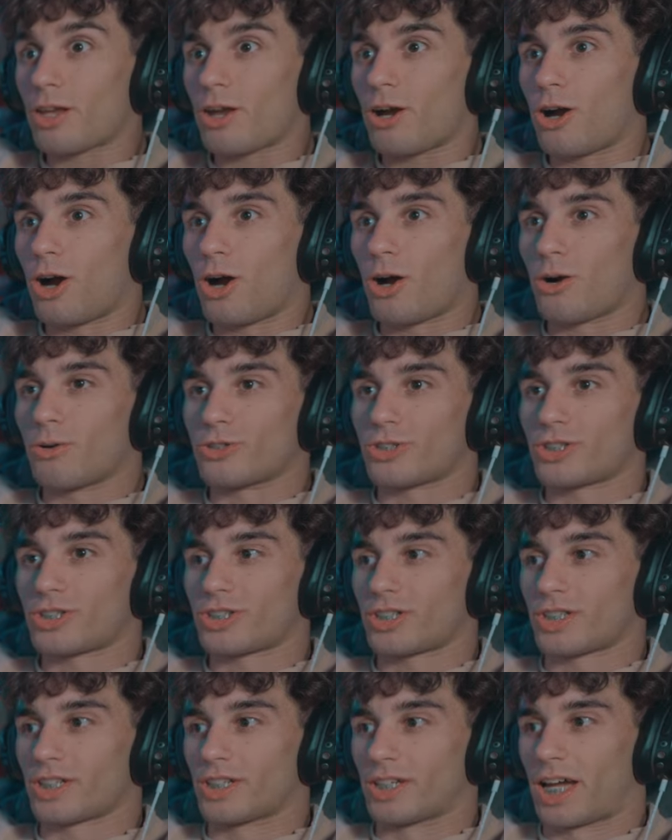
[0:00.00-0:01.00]
Oh
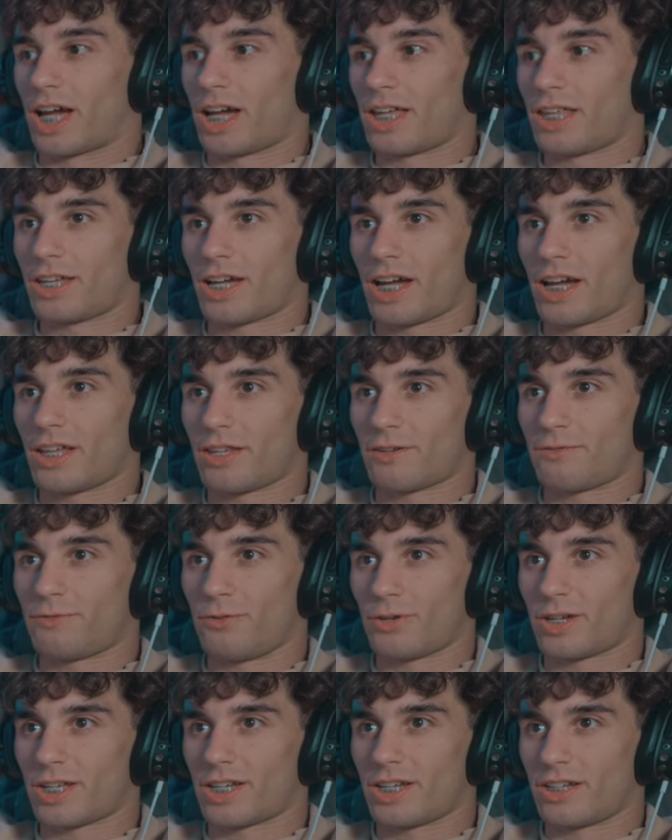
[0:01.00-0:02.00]
shit! How how that fool
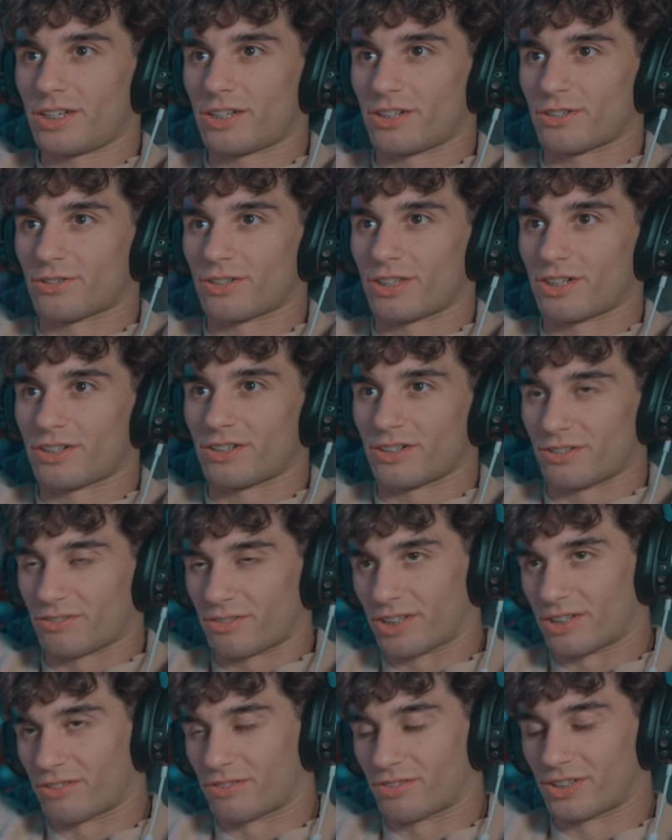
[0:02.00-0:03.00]
get in here? I thought
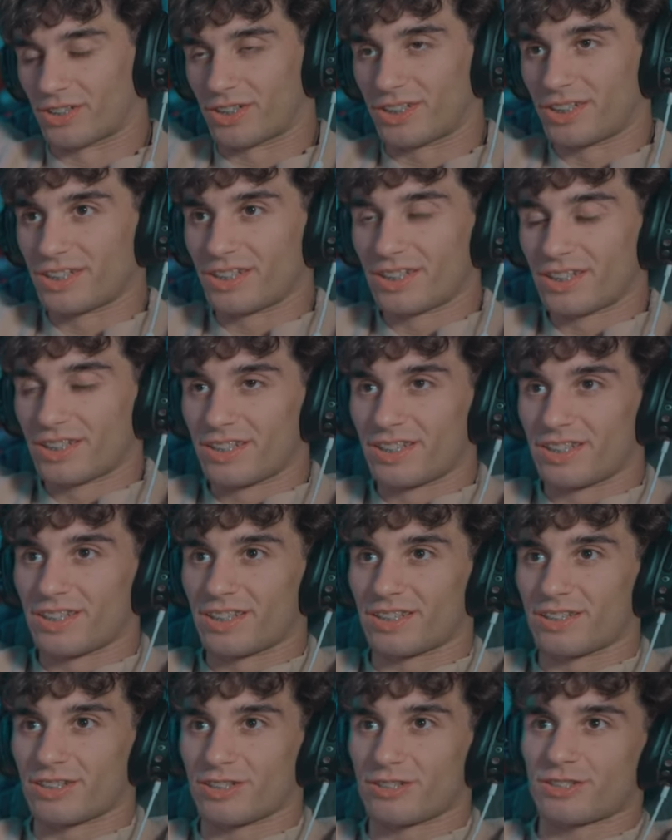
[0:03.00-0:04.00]
whatever.
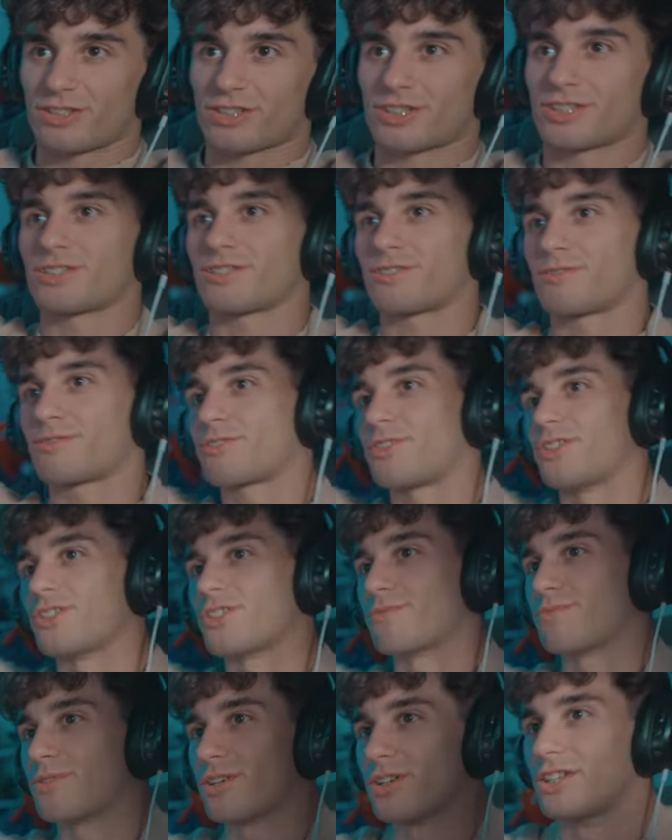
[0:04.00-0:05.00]
Christian
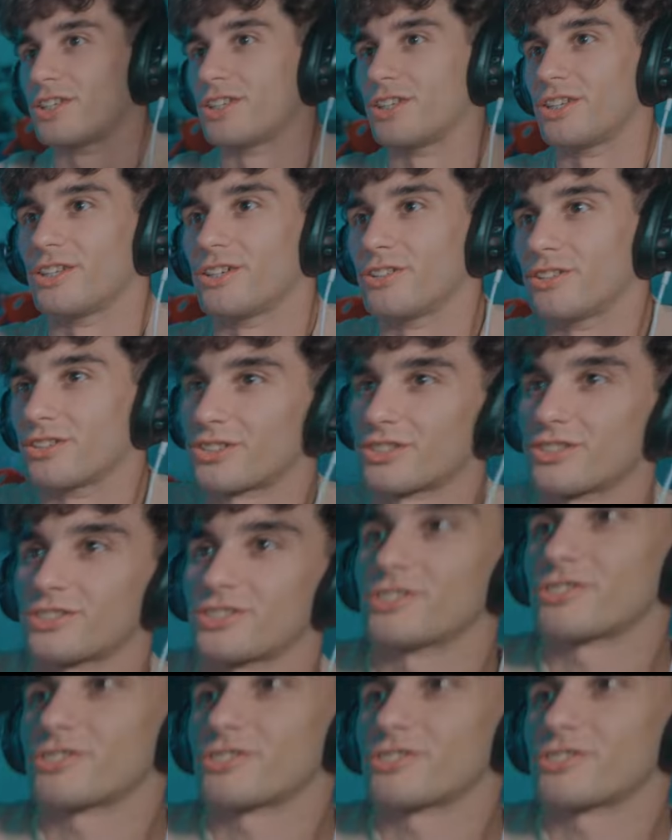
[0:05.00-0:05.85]
probably didn't notice because he's